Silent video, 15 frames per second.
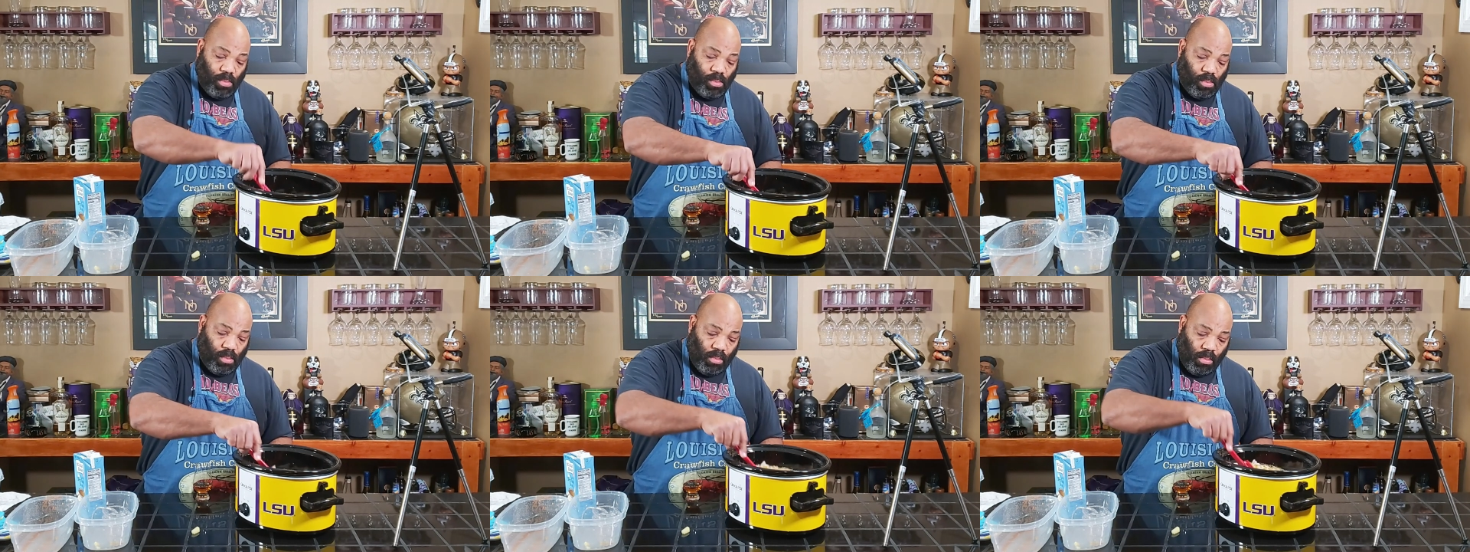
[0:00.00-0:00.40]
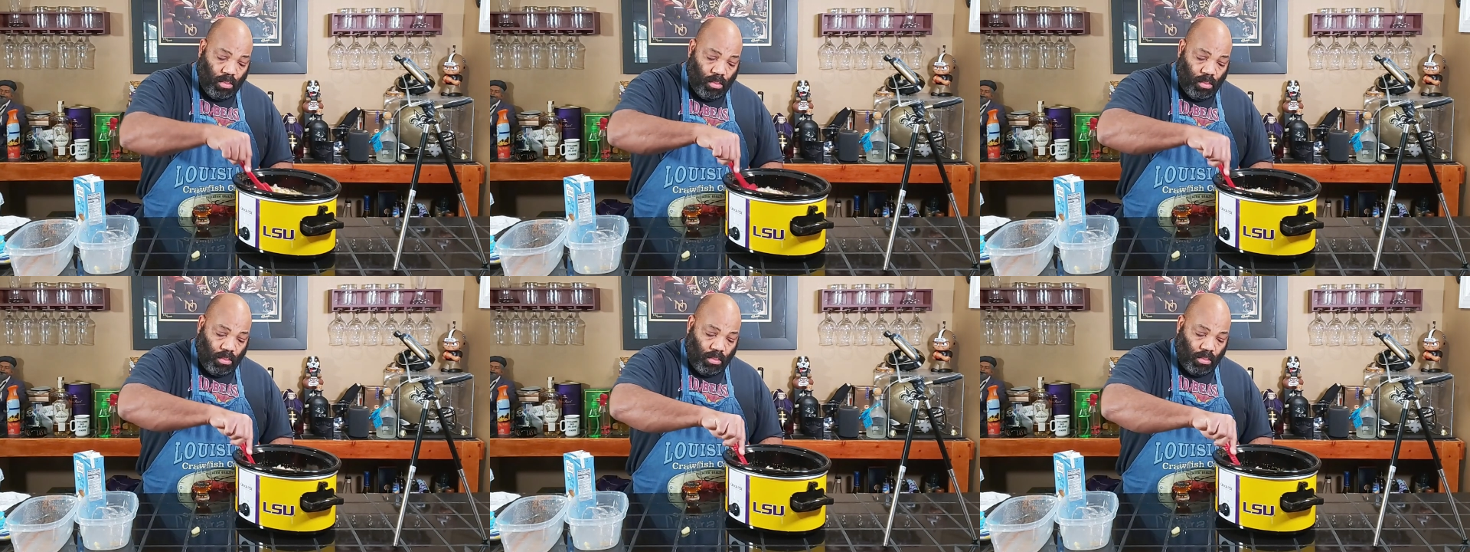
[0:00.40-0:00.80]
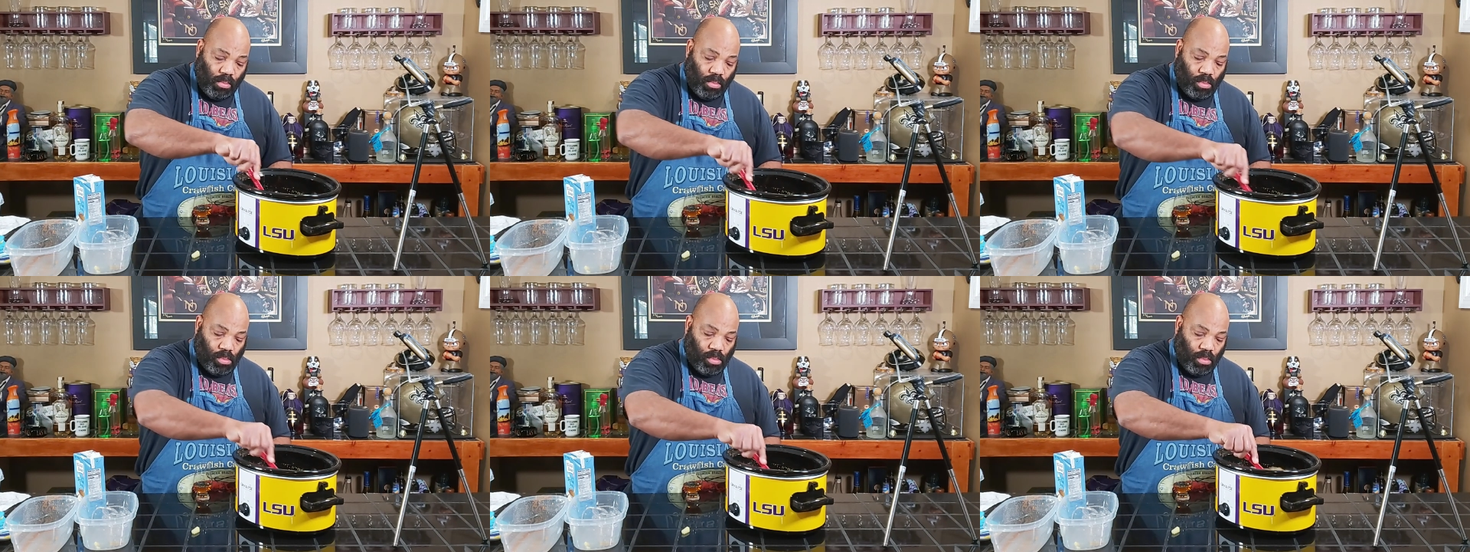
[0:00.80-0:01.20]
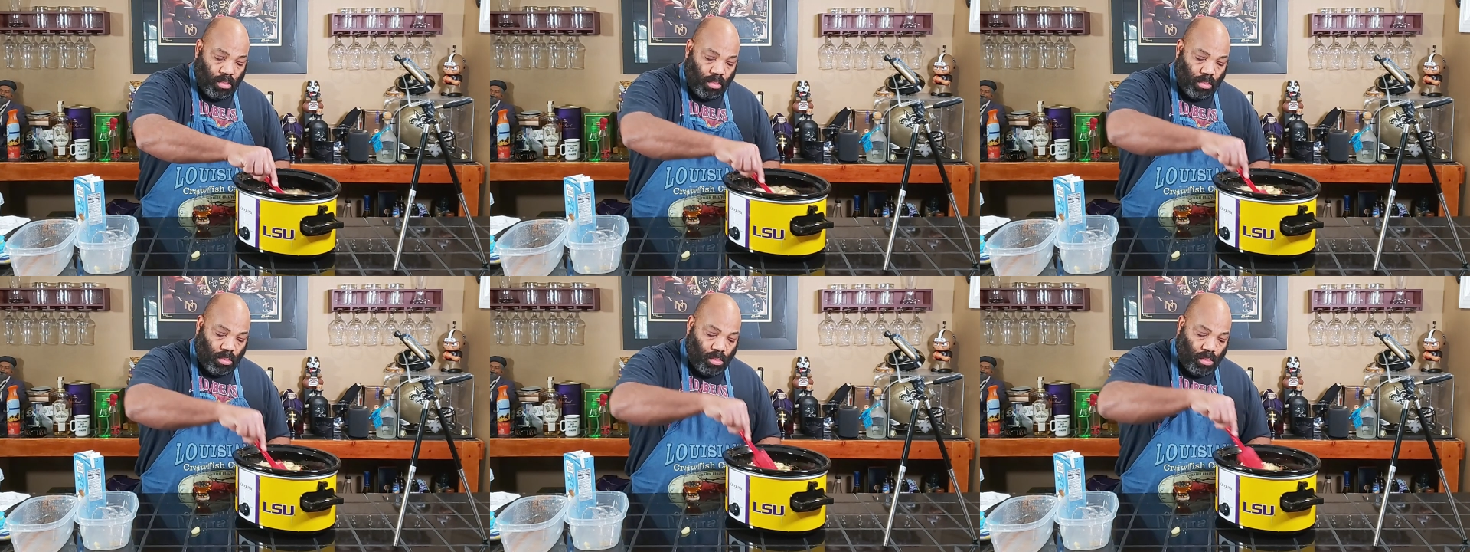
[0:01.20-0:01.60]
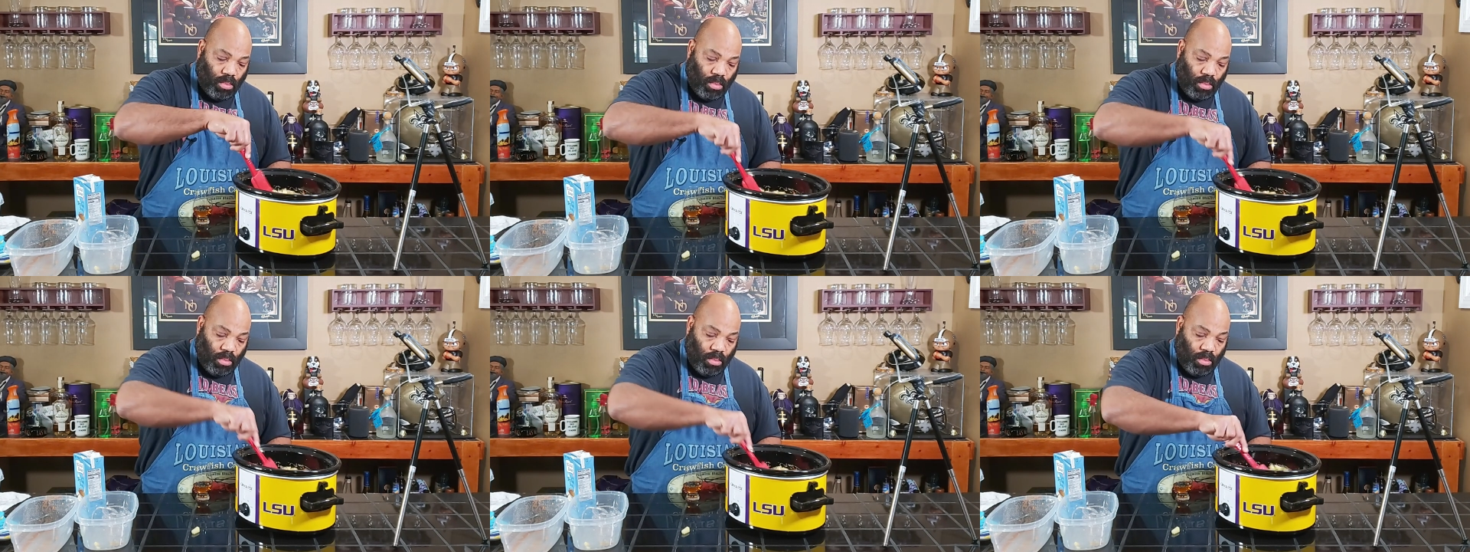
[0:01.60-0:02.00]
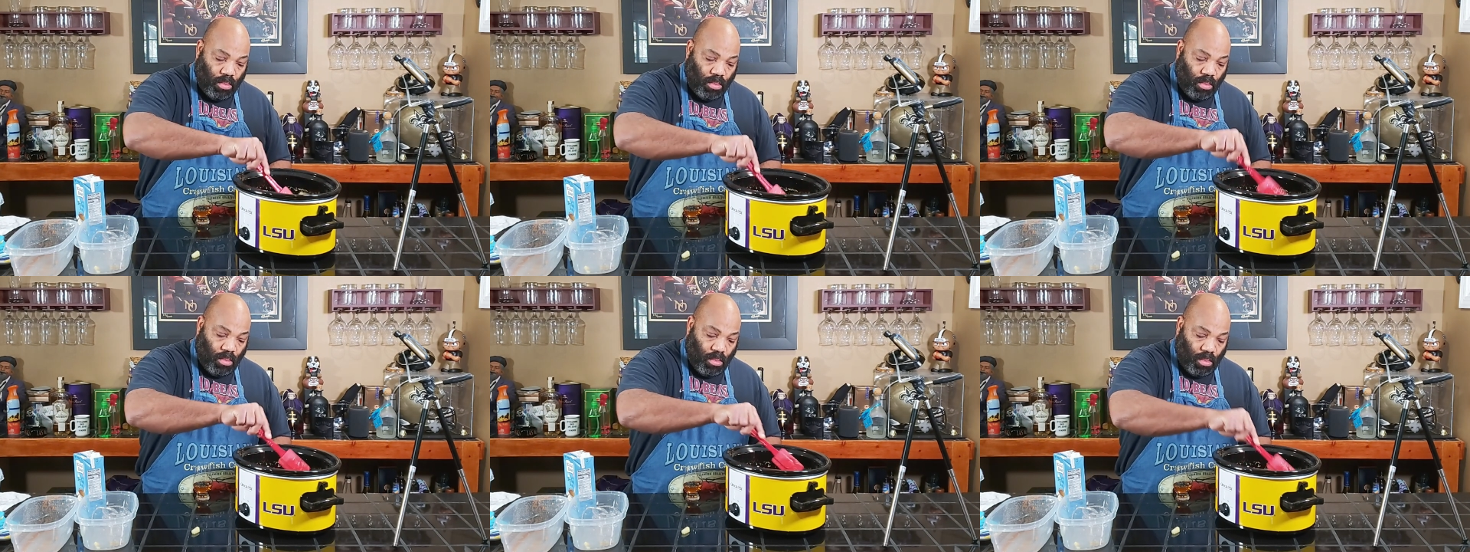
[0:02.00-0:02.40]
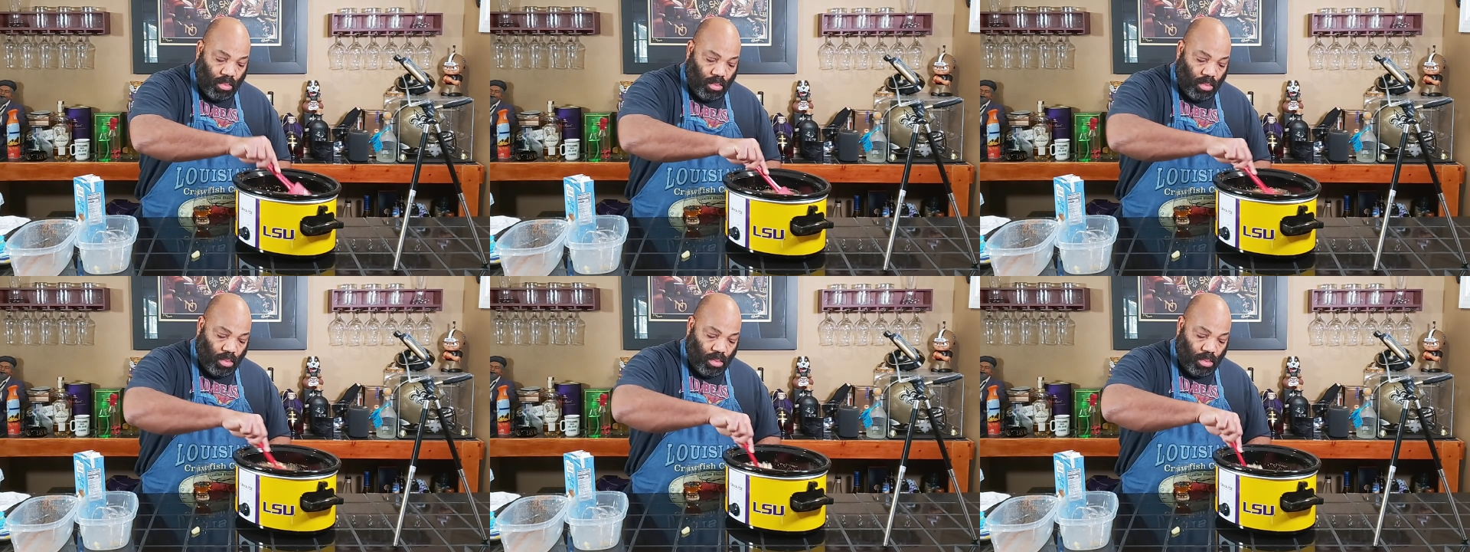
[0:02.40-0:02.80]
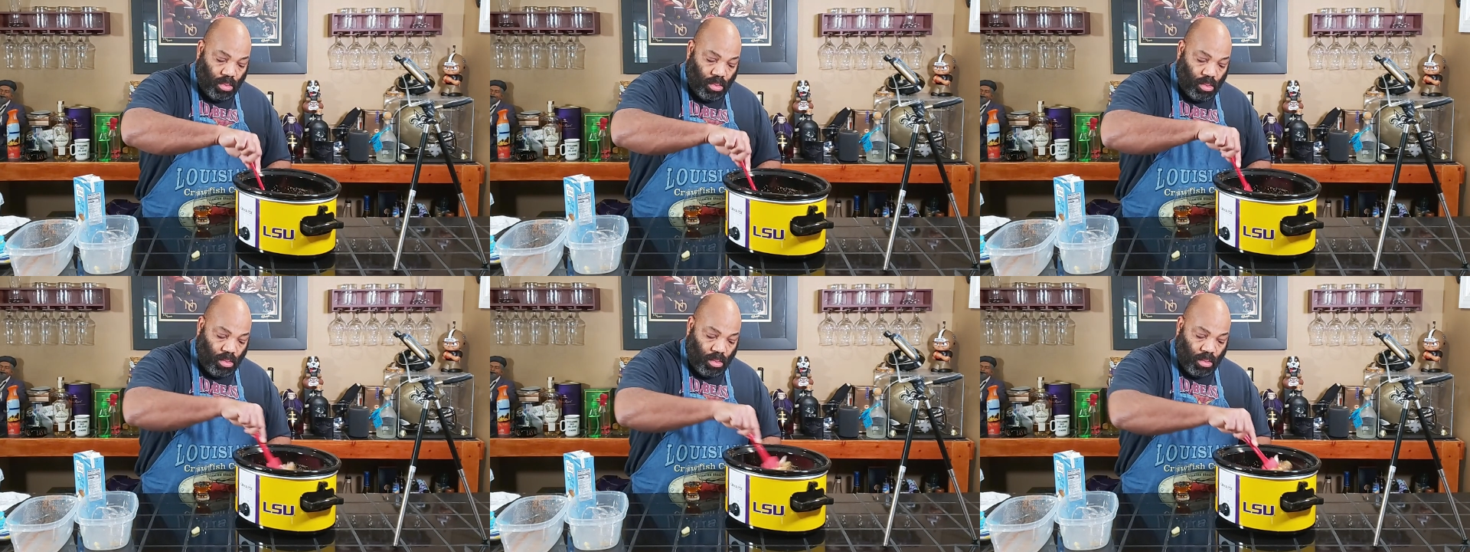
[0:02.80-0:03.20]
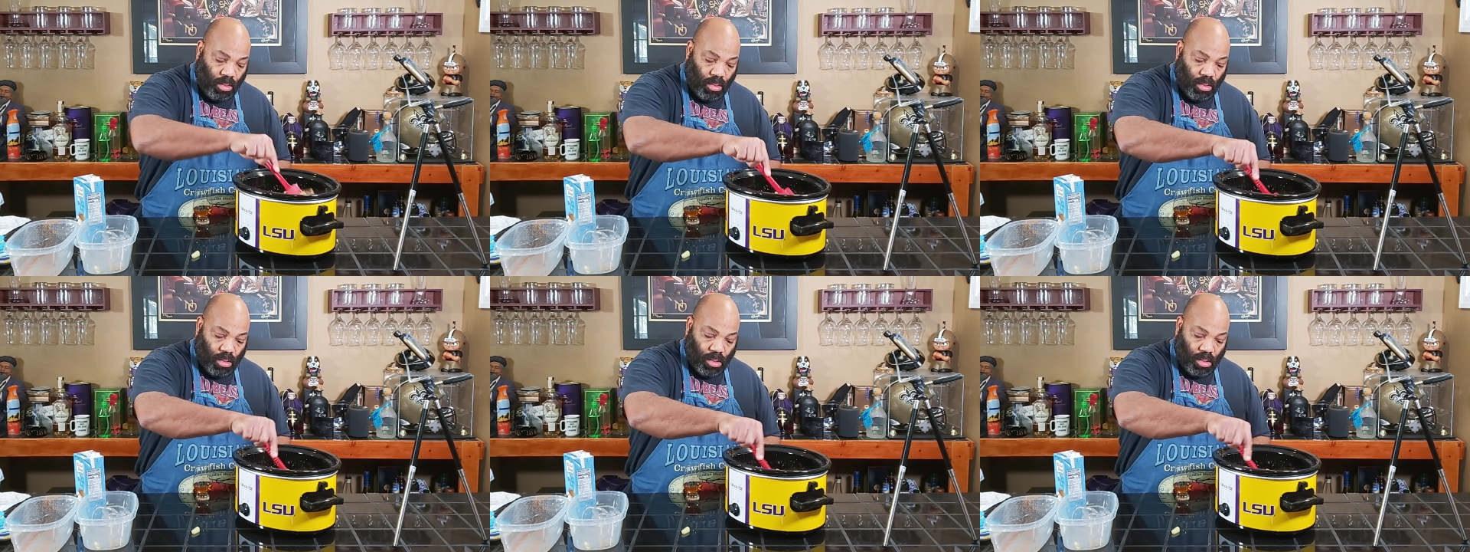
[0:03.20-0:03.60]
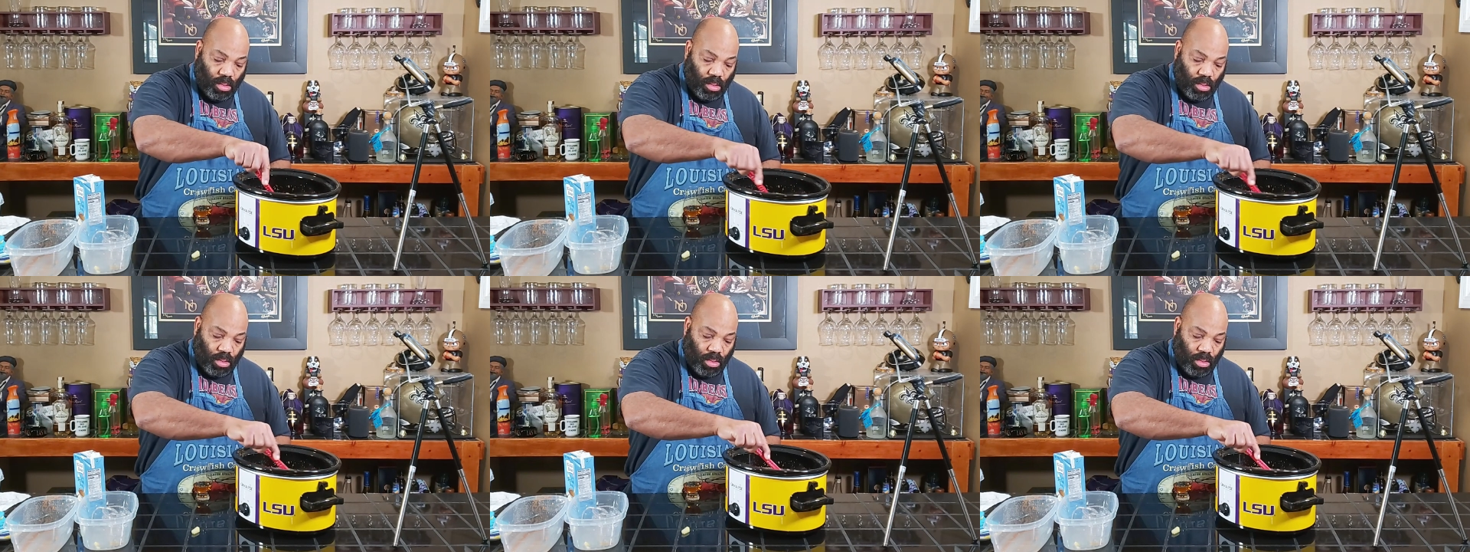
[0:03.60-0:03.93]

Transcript: Nothing is said.